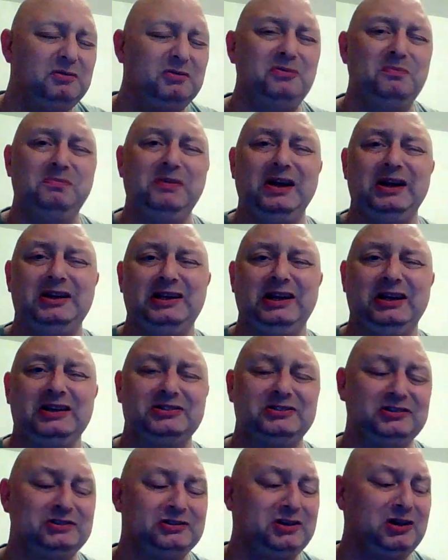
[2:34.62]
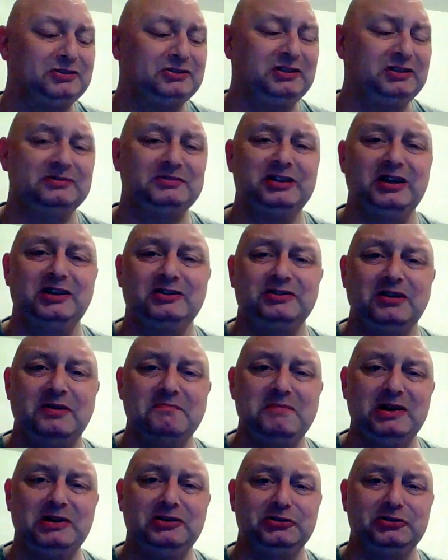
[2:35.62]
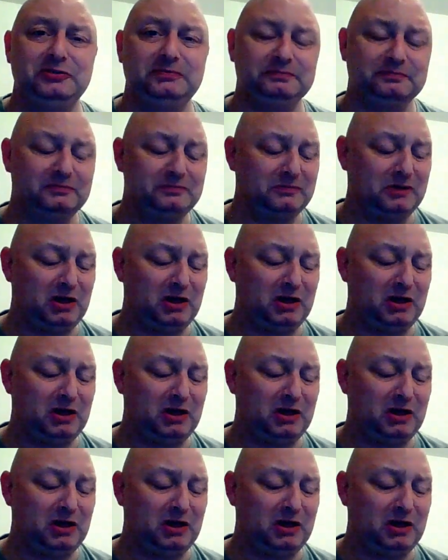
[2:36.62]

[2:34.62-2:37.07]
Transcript: Oh, bloody, that's disgusting. It tastes like medicine.